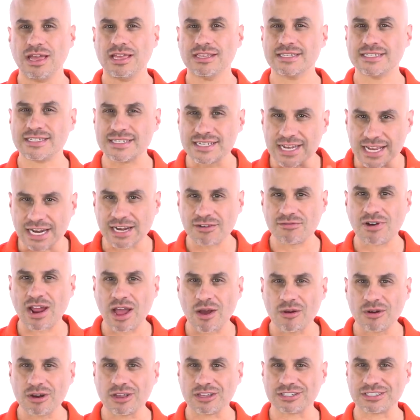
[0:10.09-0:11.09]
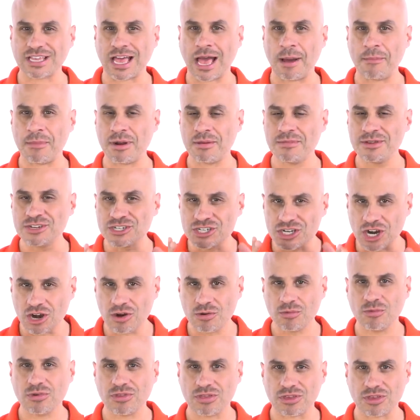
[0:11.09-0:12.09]
stick around because I'm going to be
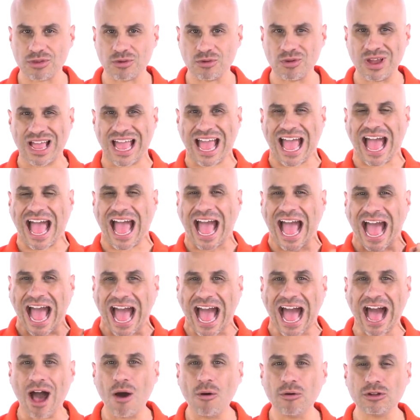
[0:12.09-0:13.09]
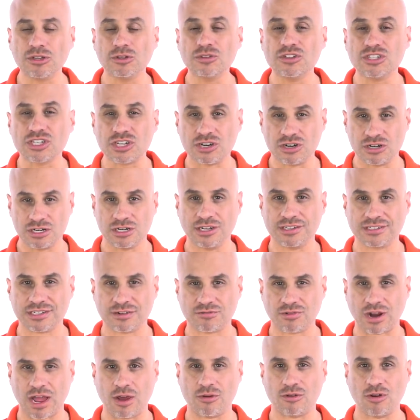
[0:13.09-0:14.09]
sharing with you how to turn this
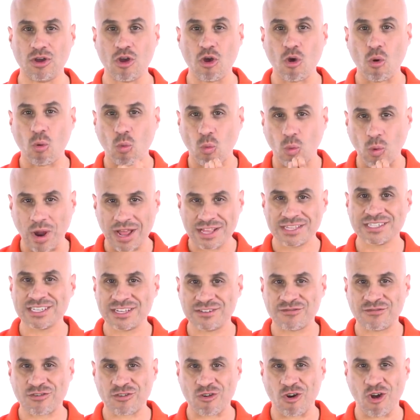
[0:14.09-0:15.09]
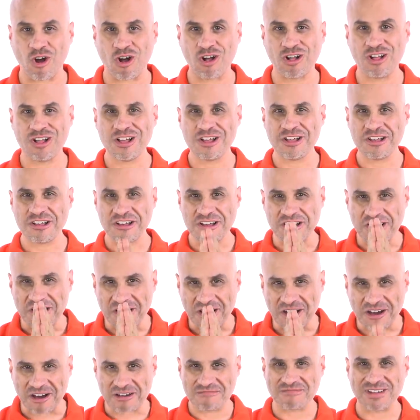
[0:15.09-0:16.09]
around once and for all
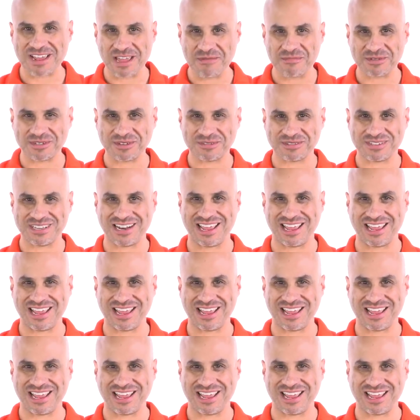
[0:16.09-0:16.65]
on my episode